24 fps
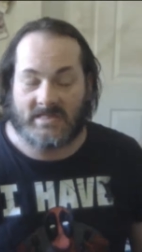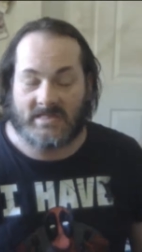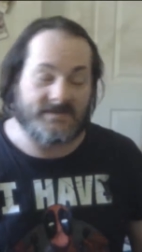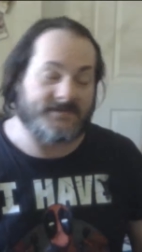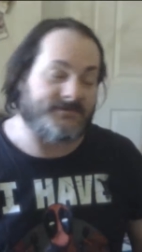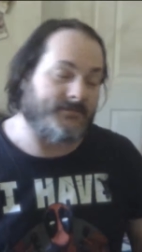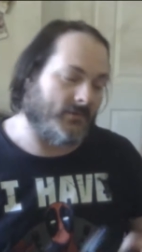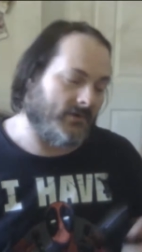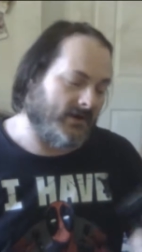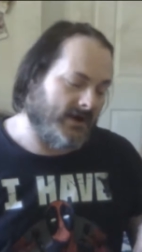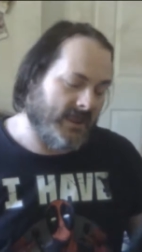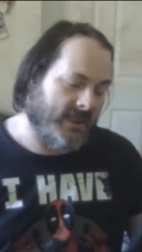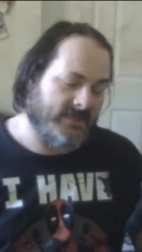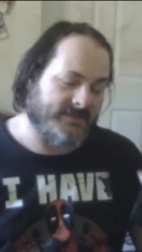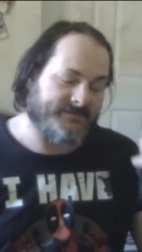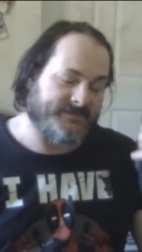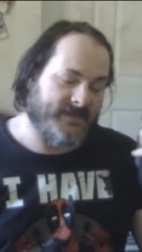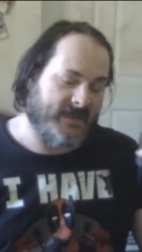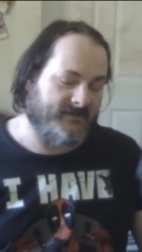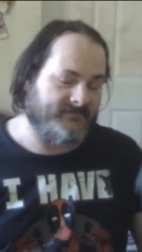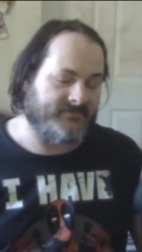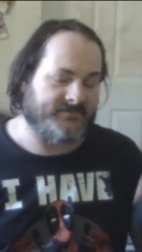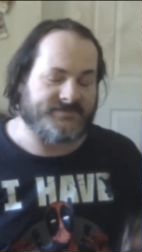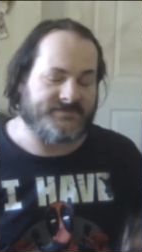or he's
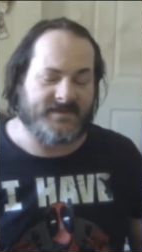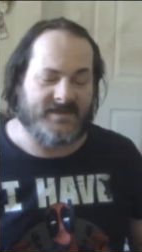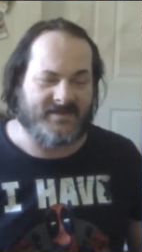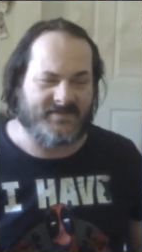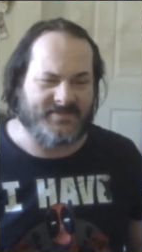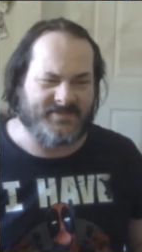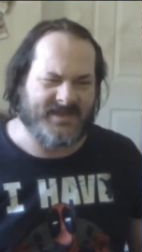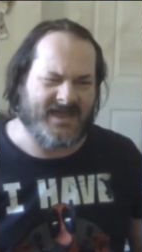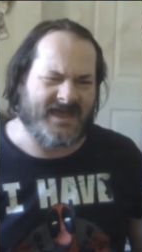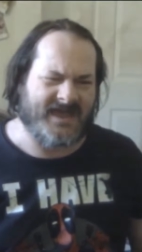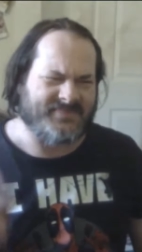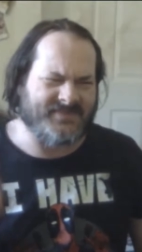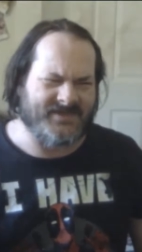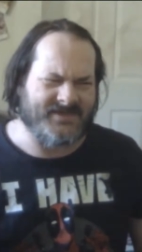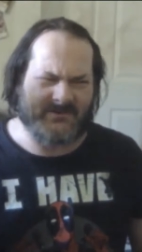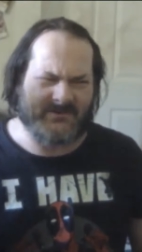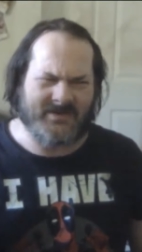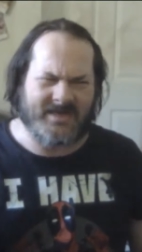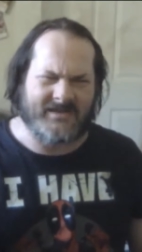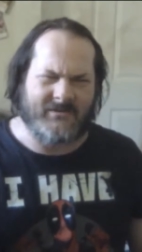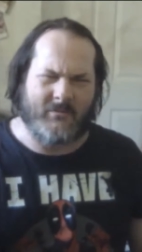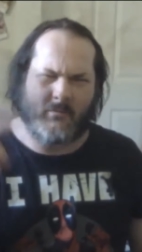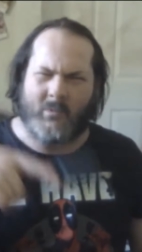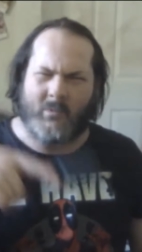had for sale. I think
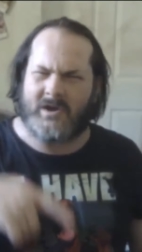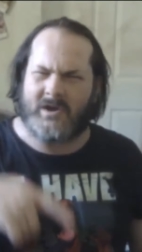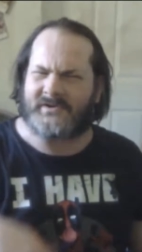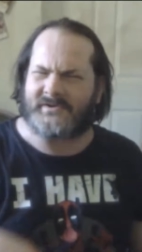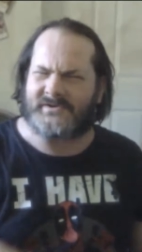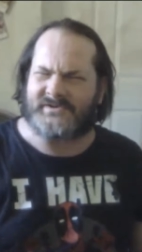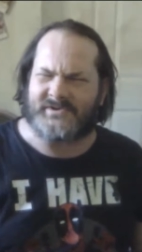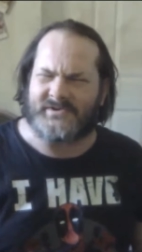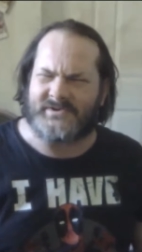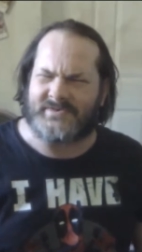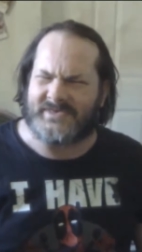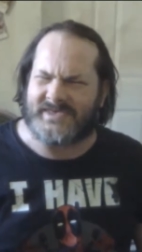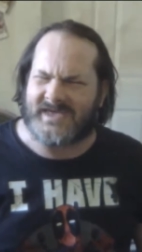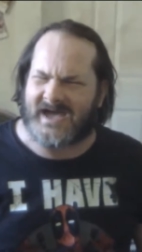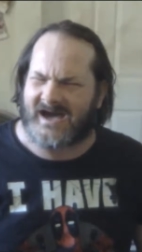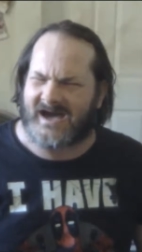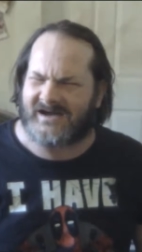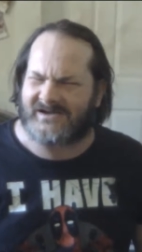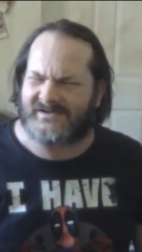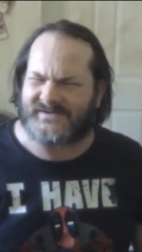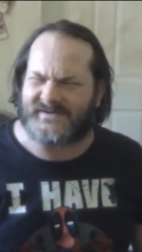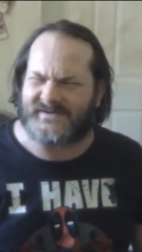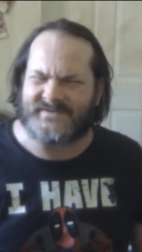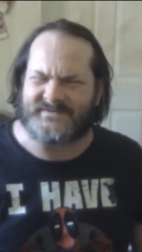like one or two of the
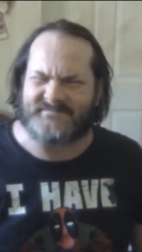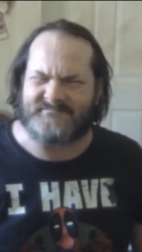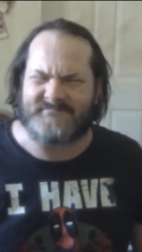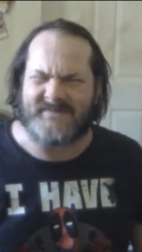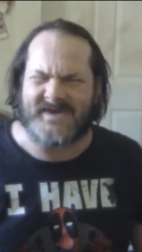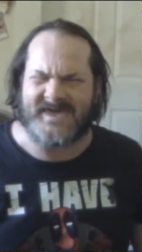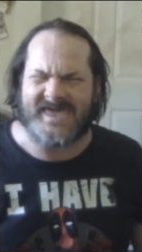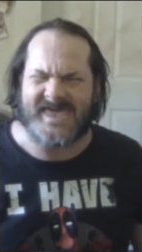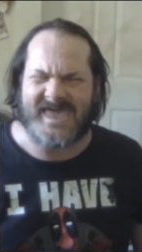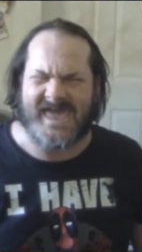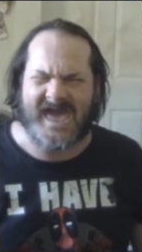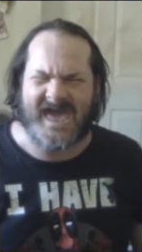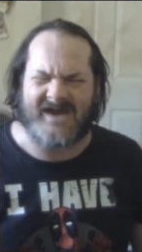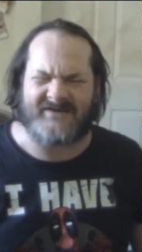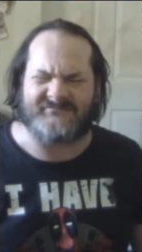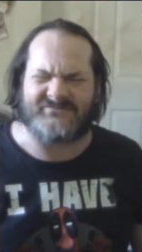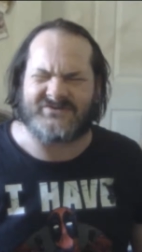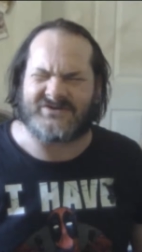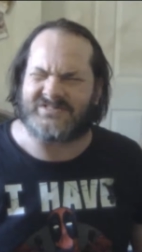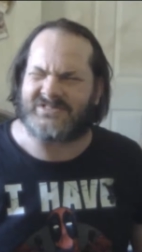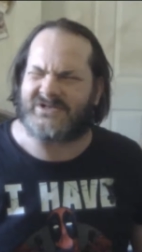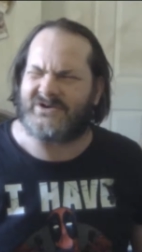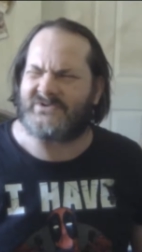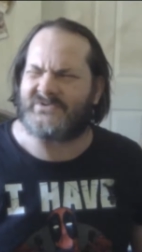auctions may have
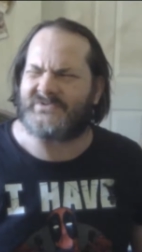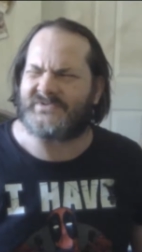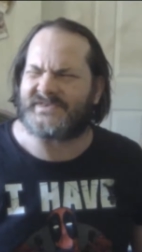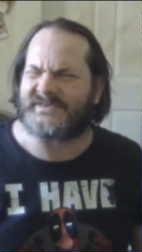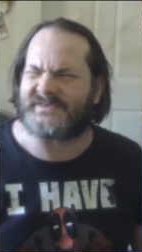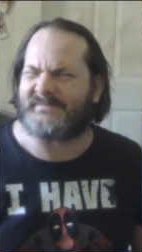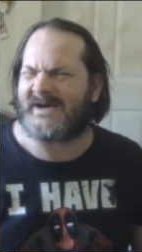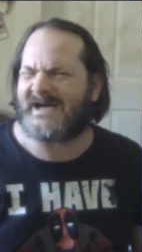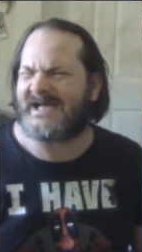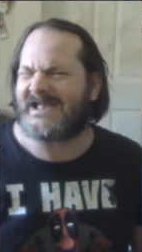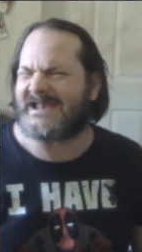closed by